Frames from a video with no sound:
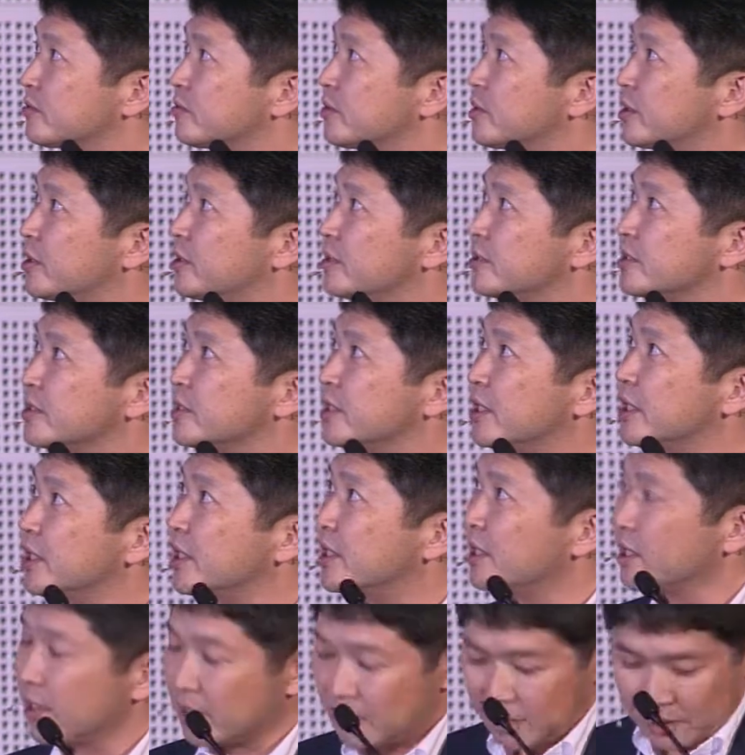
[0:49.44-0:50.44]
right?
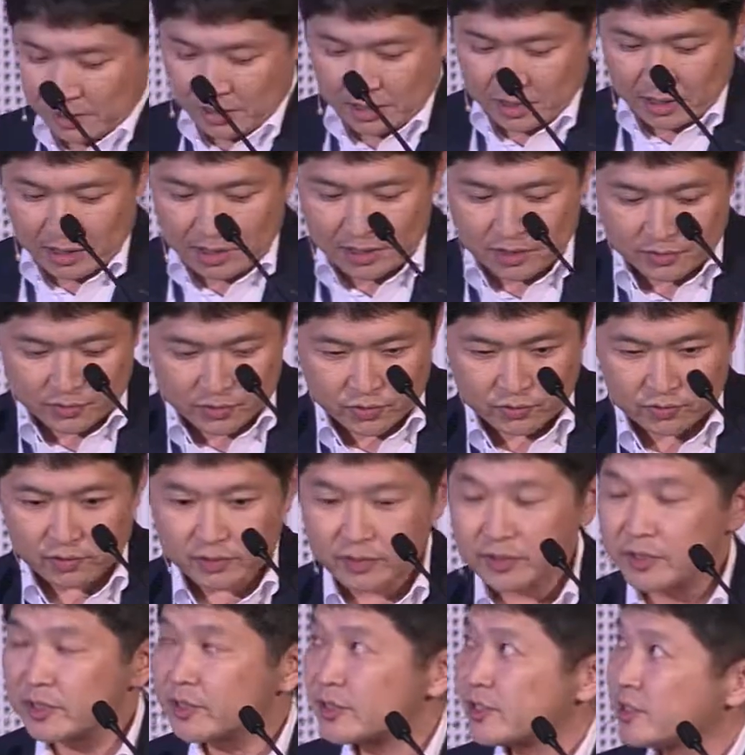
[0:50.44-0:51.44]

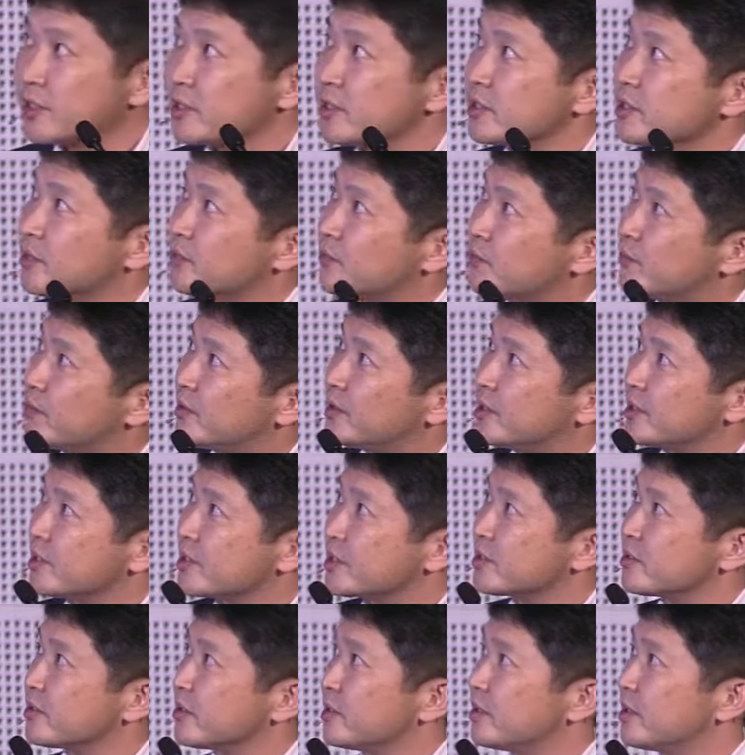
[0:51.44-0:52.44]
Actually, this is the
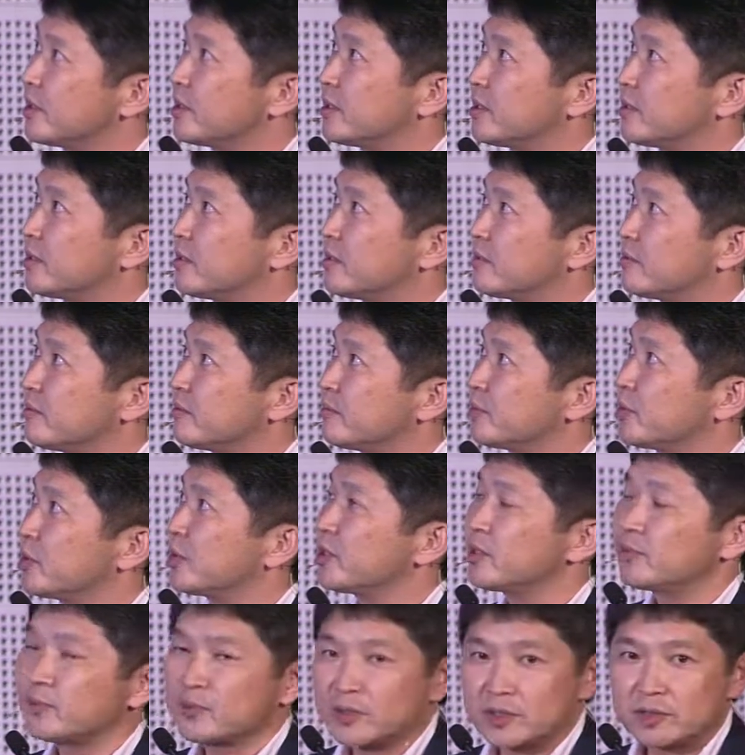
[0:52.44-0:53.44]
first
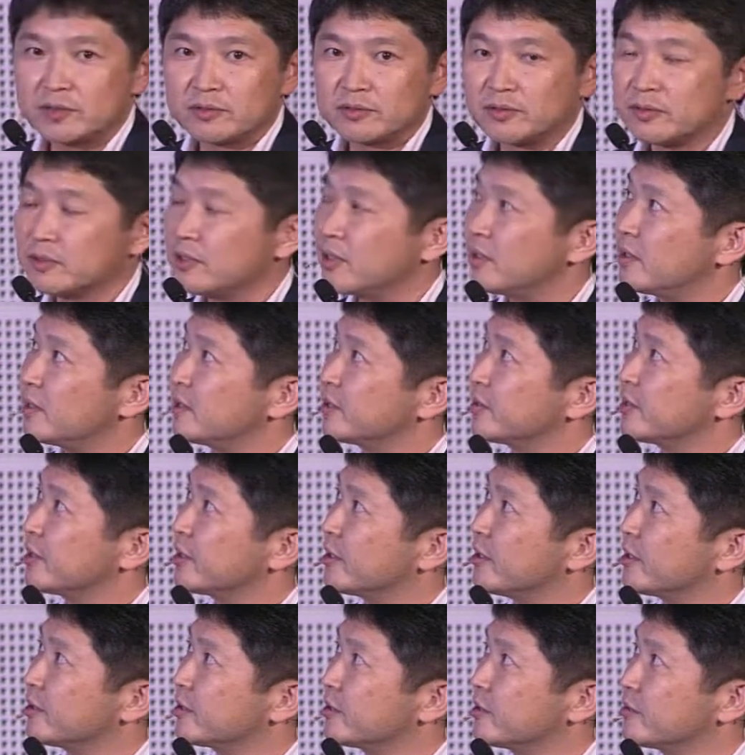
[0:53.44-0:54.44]
paper
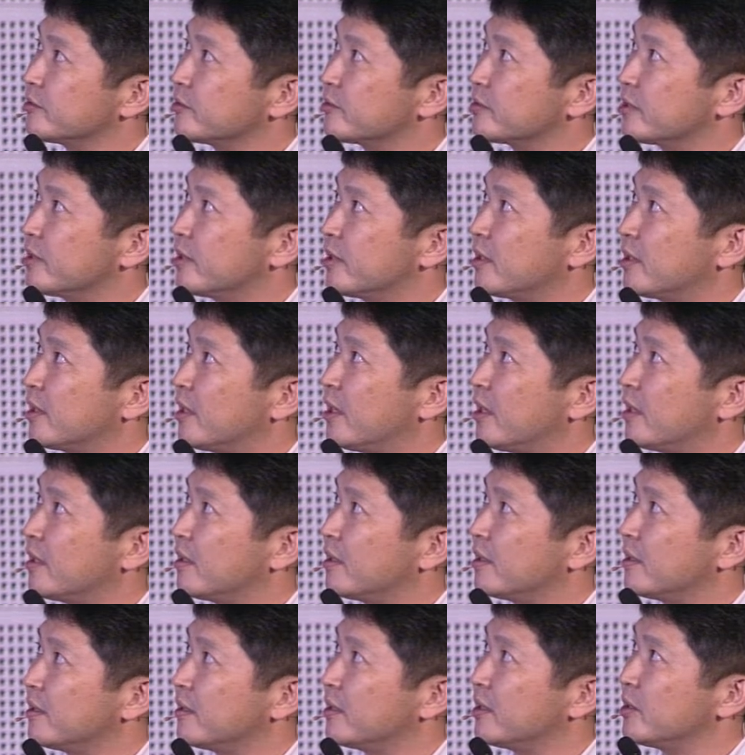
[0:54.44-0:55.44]
regarding the
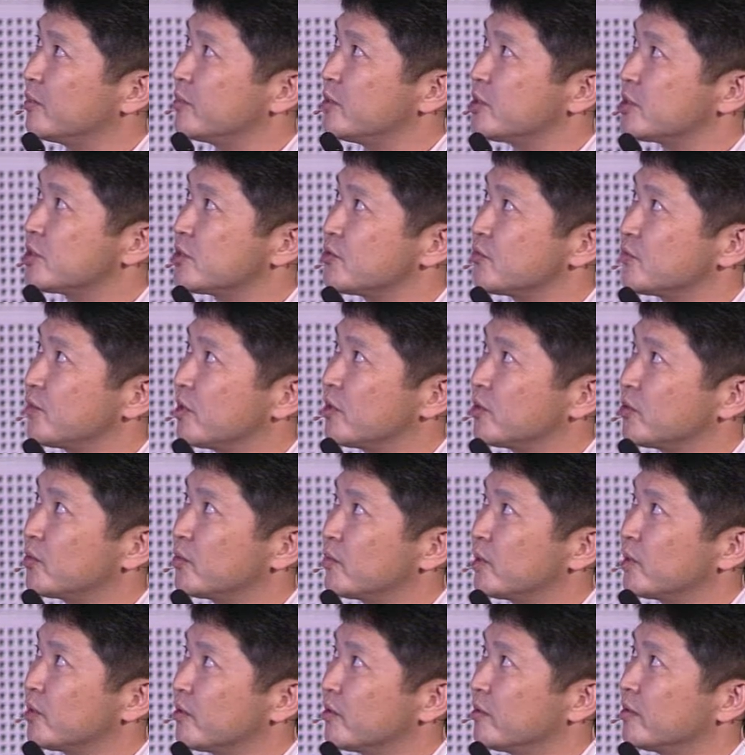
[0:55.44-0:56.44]
ABC
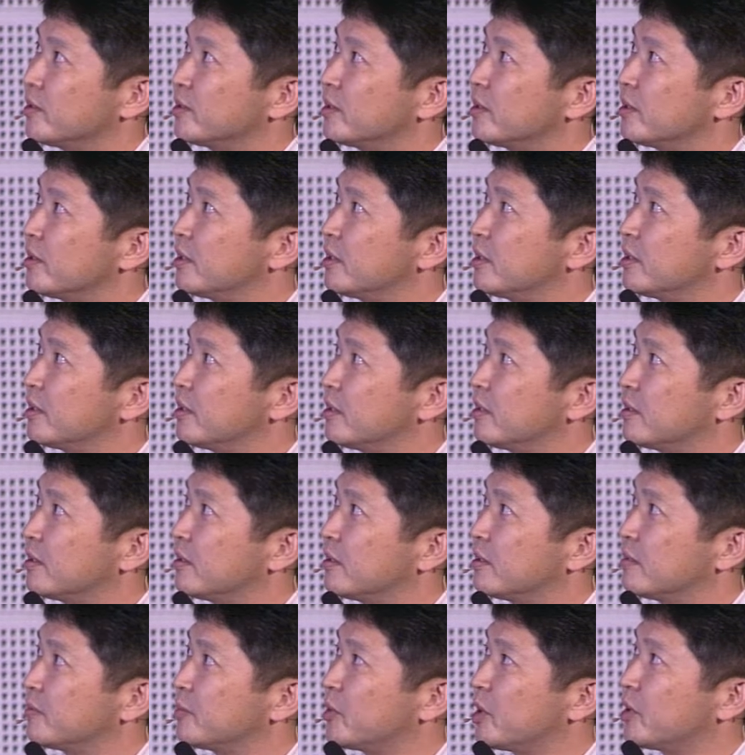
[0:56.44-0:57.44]
phenomenon
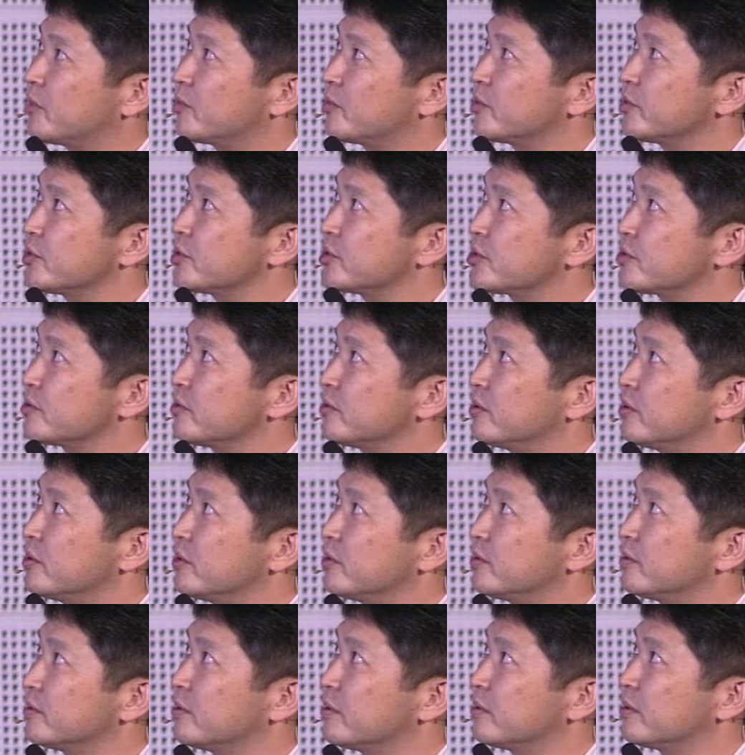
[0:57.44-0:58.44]
published
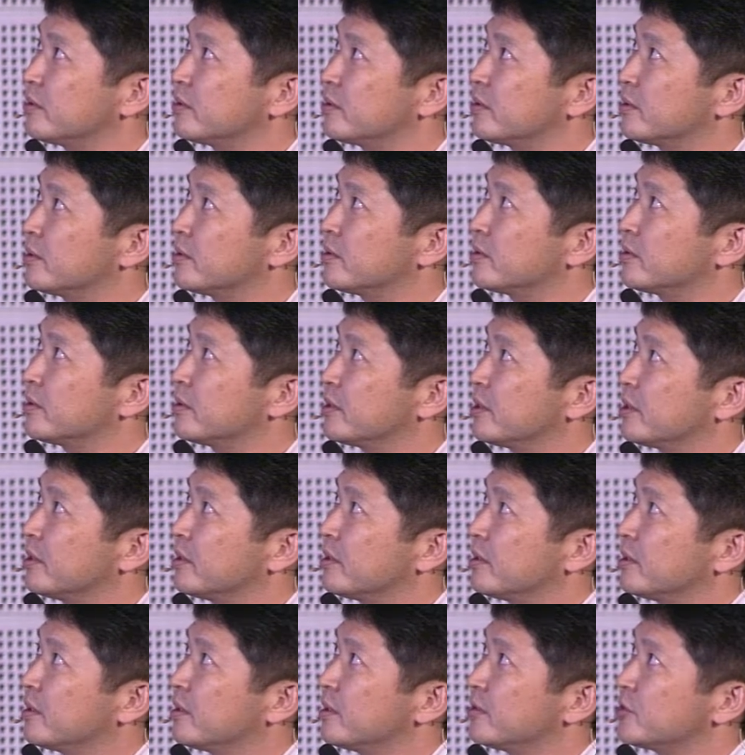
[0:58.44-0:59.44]
in
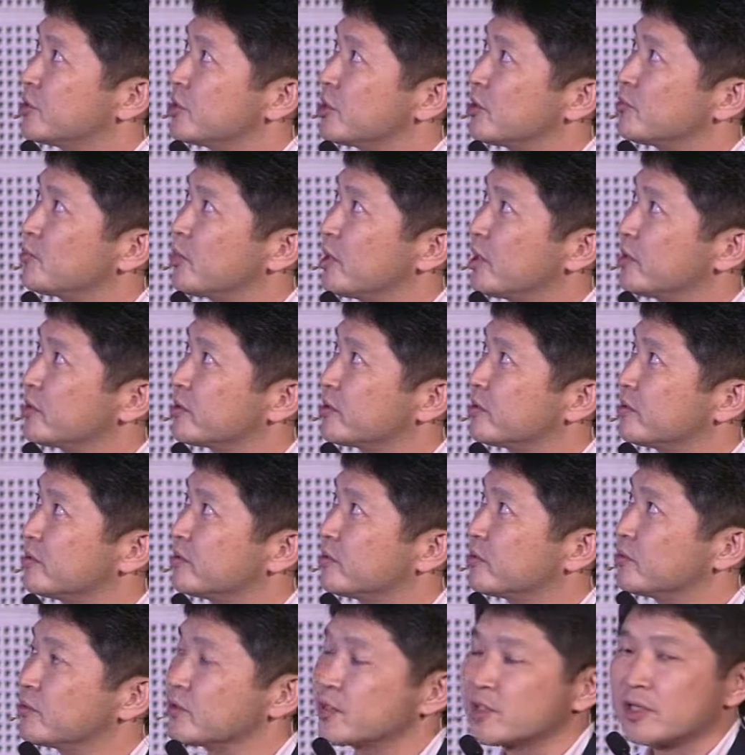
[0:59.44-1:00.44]
JPET
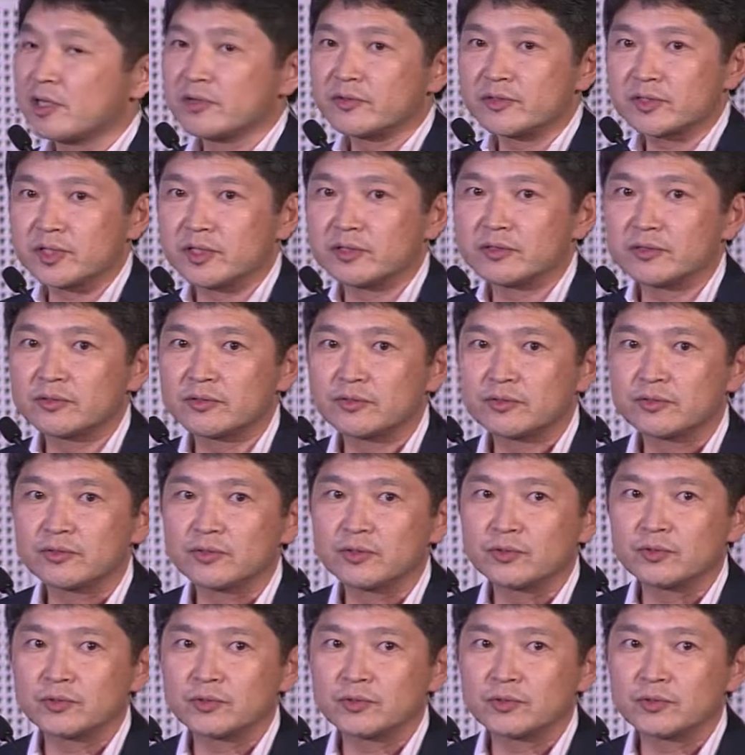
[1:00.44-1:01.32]
2000 from